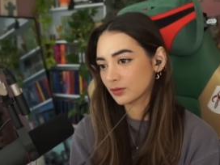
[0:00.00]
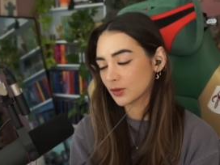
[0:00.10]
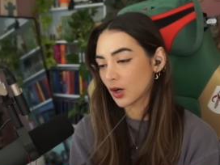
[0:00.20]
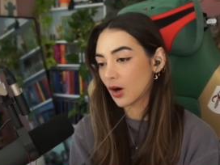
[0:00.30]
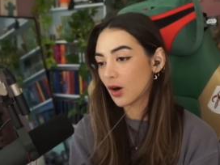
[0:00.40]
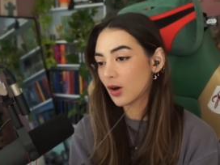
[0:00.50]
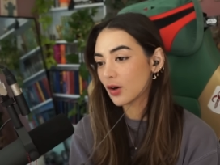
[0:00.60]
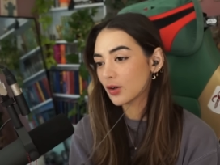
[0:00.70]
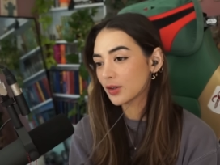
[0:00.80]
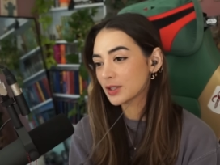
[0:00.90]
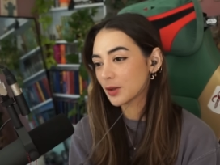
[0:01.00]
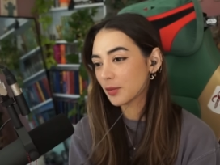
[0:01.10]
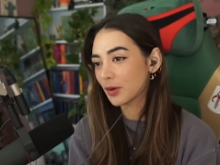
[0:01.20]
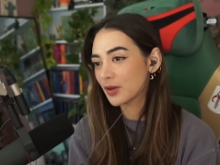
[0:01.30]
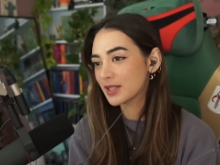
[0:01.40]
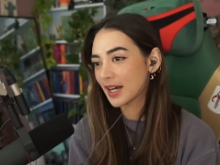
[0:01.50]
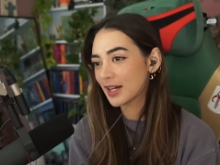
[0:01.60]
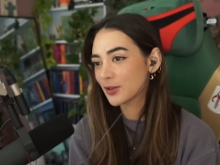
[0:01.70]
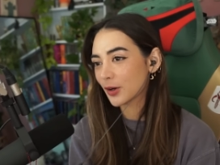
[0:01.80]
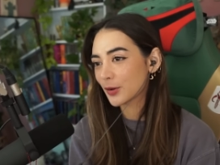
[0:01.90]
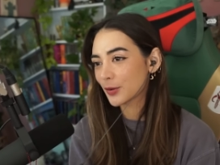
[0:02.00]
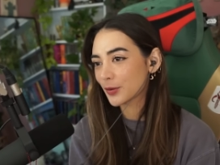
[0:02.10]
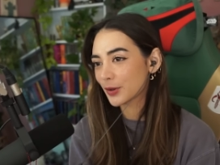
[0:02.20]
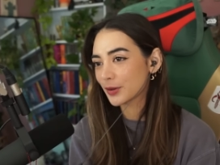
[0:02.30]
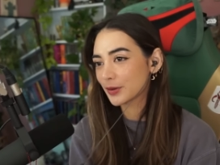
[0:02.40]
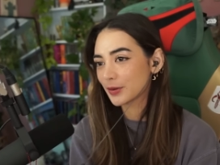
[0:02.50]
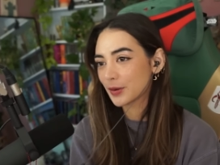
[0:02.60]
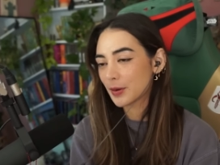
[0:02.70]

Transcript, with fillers: Oh, he's got blonde hair growing through.